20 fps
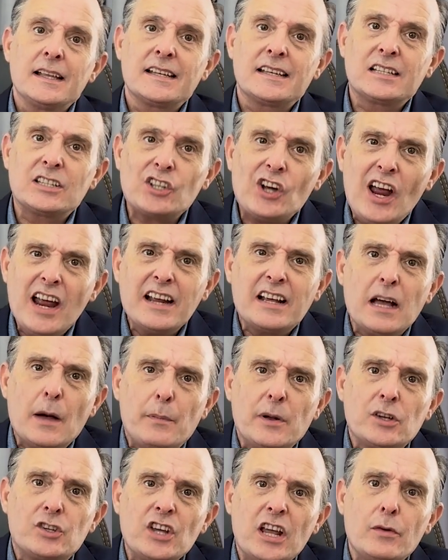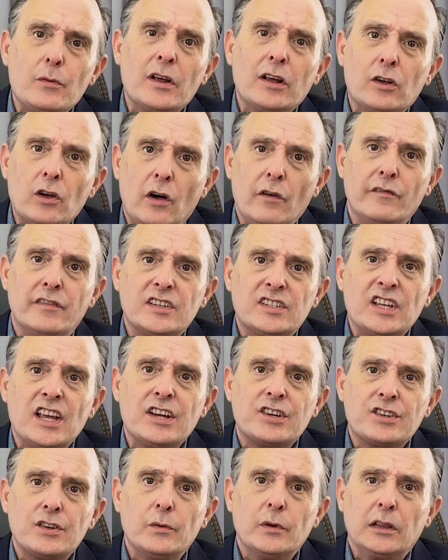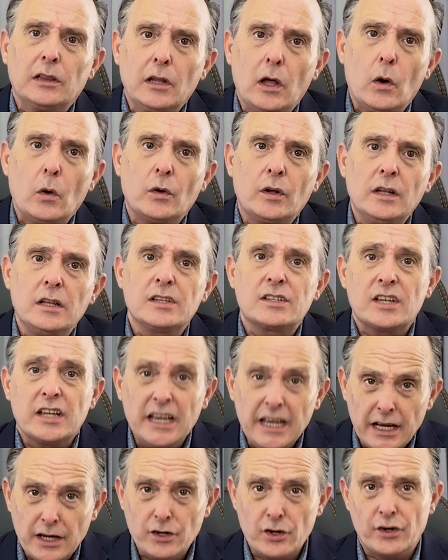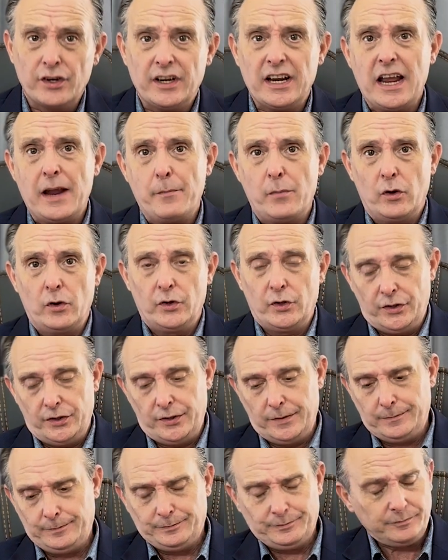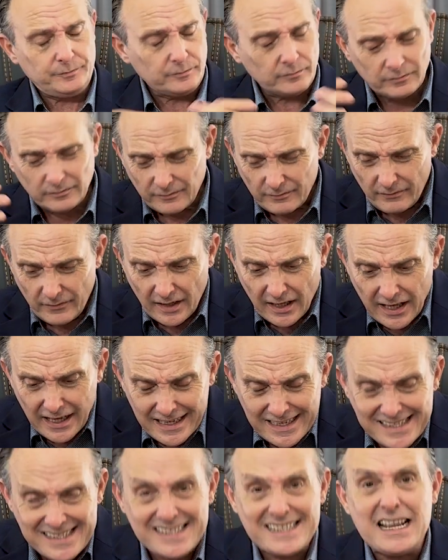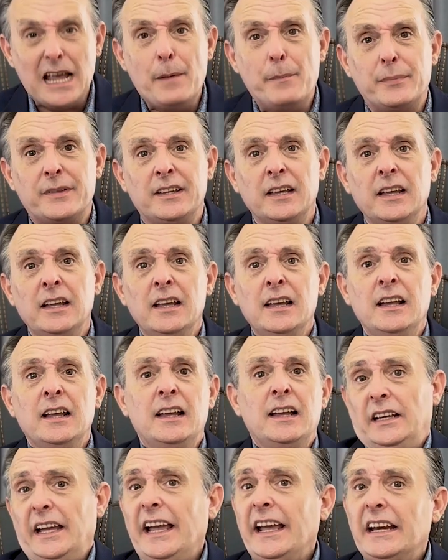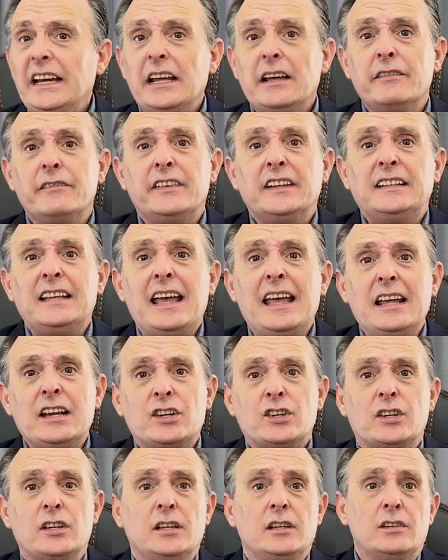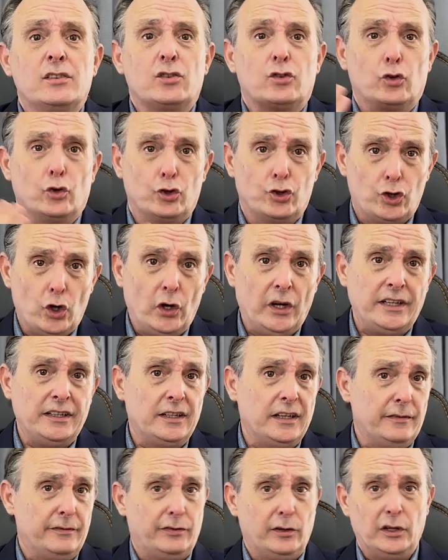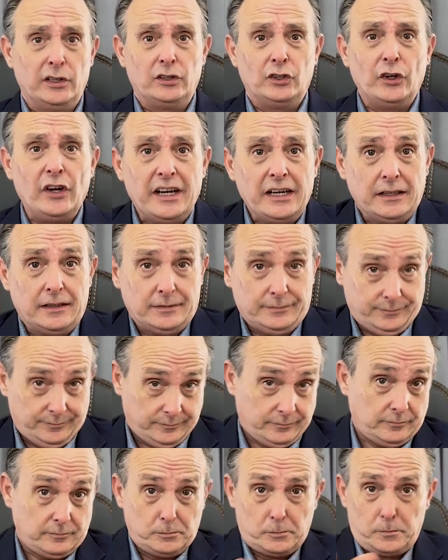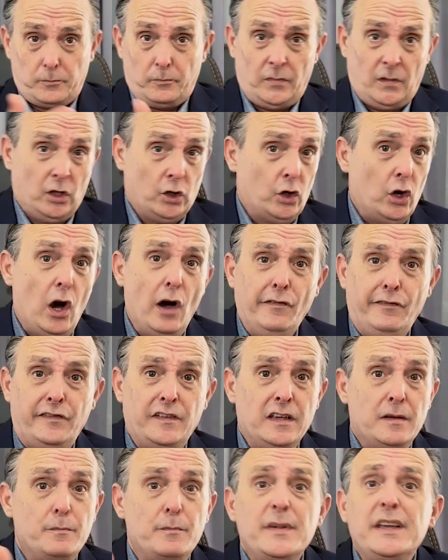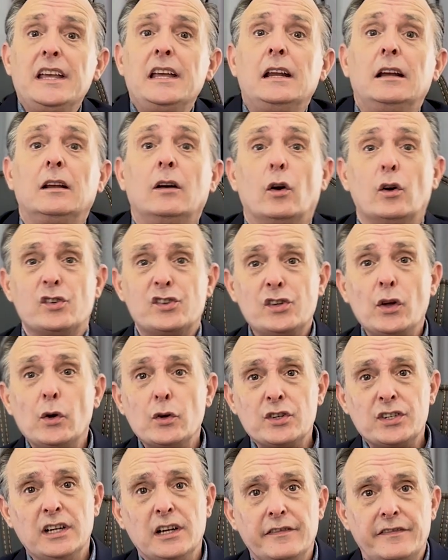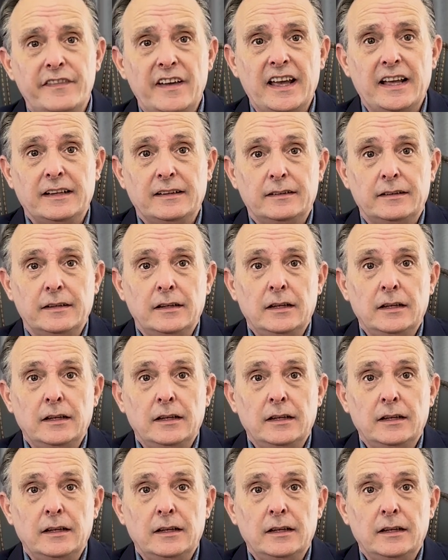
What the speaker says: Strike up a genuine conversation with locals in your neighborhood. Accept any invitations to join them for a drink, coffee, meal or social event.